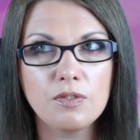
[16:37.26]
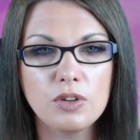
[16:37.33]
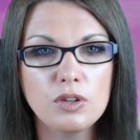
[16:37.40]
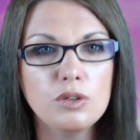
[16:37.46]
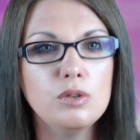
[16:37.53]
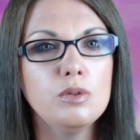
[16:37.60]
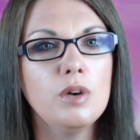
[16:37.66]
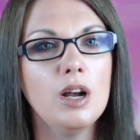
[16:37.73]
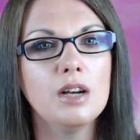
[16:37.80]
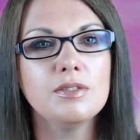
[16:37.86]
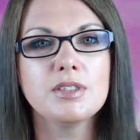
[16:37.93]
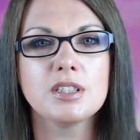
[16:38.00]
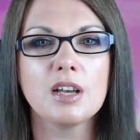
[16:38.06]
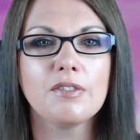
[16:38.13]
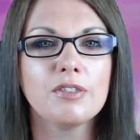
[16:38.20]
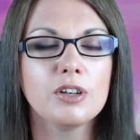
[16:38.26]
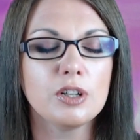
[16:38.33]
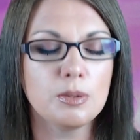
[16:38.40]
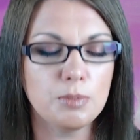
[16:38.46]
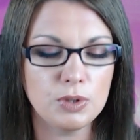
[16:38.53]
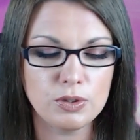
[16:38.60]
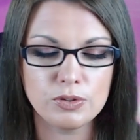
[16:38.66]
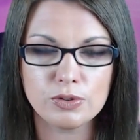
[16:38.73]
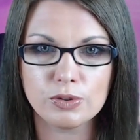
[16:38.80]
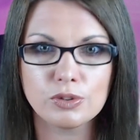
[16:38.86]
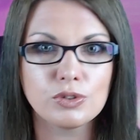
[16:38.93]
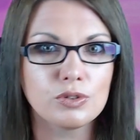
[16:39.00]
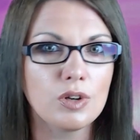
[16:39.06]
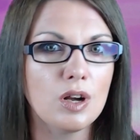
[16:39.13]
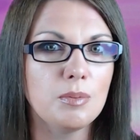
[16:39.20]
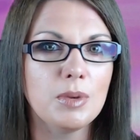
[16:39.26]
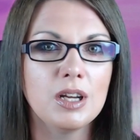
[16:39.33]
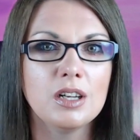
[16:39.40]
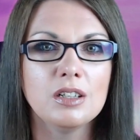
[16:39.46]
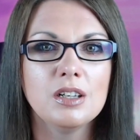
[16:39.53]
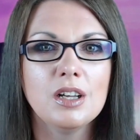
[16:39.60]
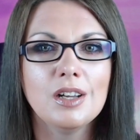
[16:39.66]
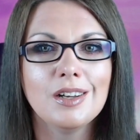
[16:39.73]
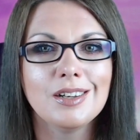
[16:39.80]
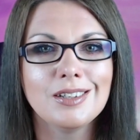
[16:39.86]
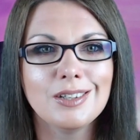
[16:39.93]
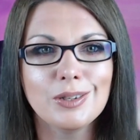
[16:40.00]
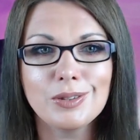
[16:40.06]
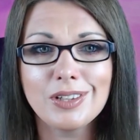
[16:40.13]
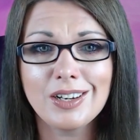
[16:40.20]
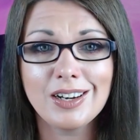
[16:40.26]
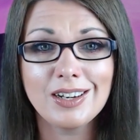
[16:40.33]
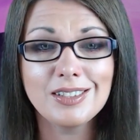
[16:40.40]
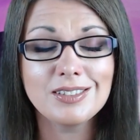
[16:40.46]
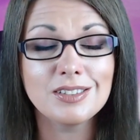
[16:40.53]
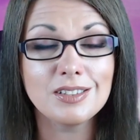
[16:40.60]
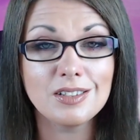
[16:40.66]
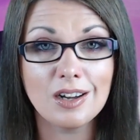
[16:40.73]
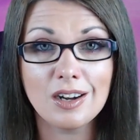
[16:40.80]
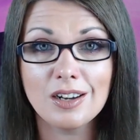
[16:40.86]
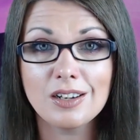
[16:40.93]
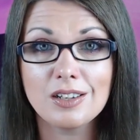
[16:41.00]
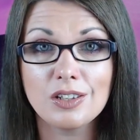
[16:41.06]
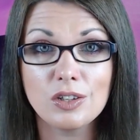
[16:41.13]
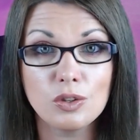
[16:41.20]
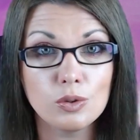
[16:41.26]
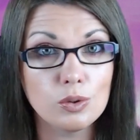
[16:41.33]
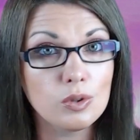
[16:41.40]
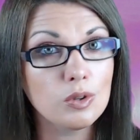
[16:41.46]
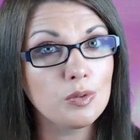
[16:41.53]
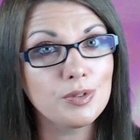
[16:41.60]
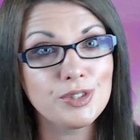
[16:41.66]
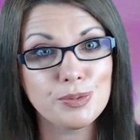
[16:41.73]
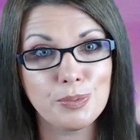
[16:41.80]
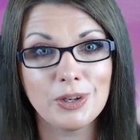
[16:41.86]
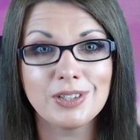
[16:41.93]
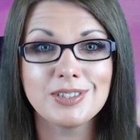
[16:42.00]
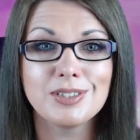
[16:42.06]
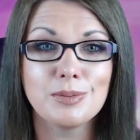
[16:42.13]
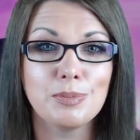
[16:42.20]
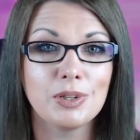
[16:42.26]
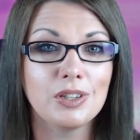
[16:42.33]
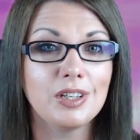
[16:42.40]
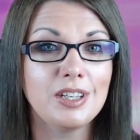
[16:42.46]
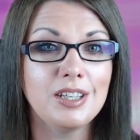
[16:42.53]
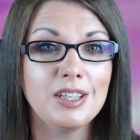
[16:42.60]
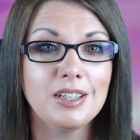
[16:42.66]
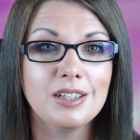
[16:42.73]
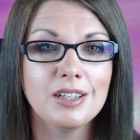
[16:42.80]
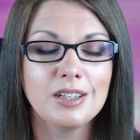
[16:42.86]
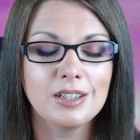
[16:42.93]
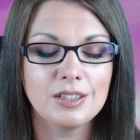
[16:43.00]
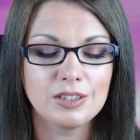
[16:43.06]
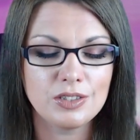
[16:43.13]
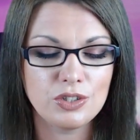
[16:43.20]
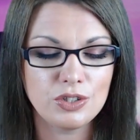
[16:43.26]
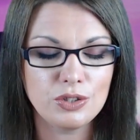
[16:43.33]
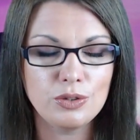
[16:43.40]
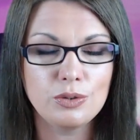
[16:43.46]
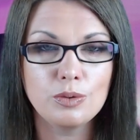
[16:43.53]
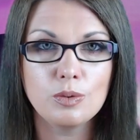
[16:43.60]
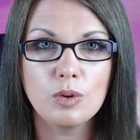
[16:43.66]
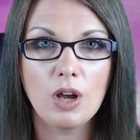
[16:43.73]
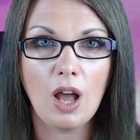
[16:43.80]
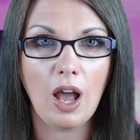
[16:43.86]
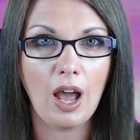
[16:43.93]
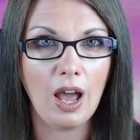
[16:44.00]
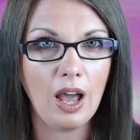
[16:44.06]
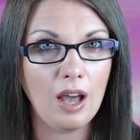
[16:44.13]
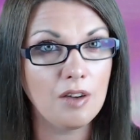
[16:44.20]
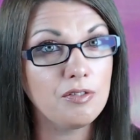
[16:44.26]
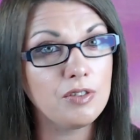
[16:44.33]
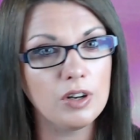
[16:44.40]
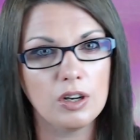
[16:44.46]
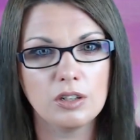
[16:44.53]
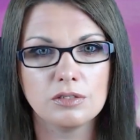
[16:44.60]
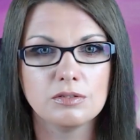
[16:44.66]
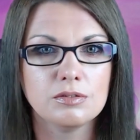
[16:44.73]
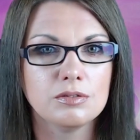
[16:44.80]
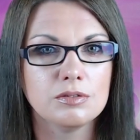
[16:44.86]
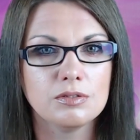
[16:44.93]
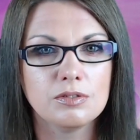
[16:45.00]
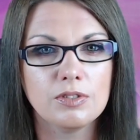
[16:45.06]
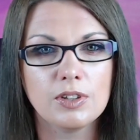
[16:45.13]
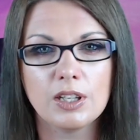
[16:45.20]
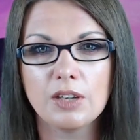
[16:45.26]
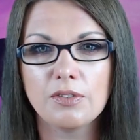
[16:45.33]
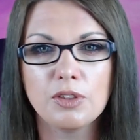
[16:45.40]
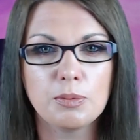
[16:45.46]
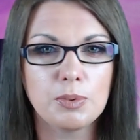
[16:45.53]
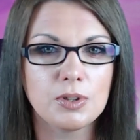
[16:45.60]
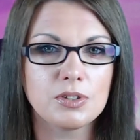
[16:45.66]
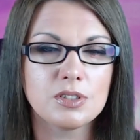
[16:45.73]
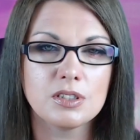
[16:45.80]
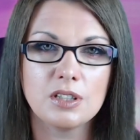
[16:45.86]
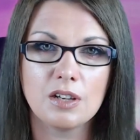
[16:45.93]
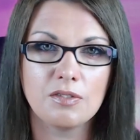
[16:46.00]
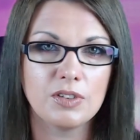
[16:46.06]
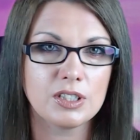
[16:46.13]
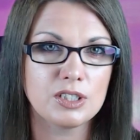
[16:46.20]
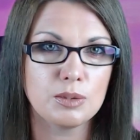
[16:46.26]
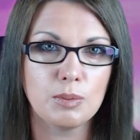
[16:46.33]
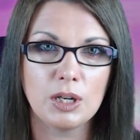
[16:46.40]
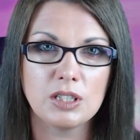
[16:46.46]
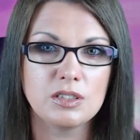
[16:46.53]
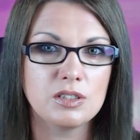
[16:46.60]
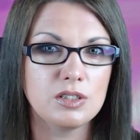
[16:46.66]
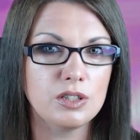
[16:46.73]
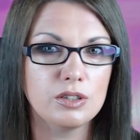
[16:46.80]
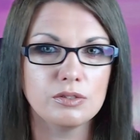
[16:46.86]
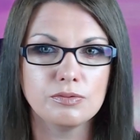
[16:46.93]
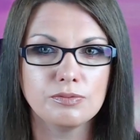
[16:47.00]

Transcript: you have suffered abuse or trauma, know that it is not your responsibility to ever forgive the person that victimized you.